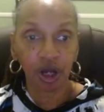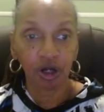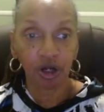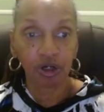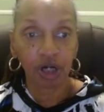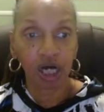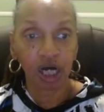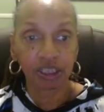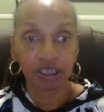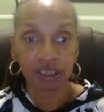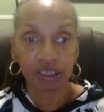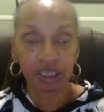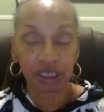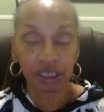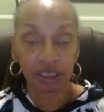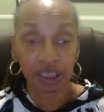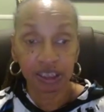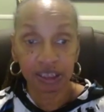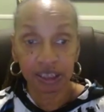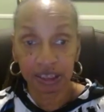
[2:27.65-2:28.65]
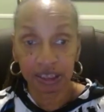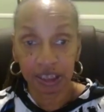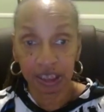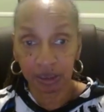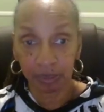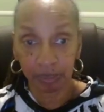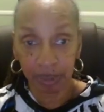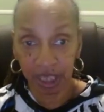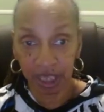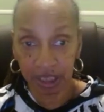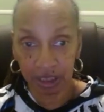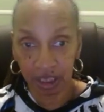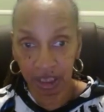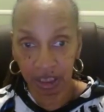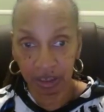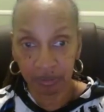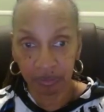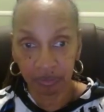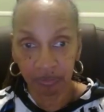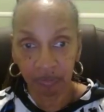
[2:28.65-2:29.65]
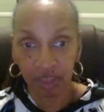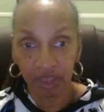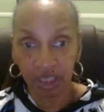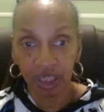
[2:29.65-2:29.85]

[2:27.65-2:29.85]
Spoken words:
her unsolicited opinion.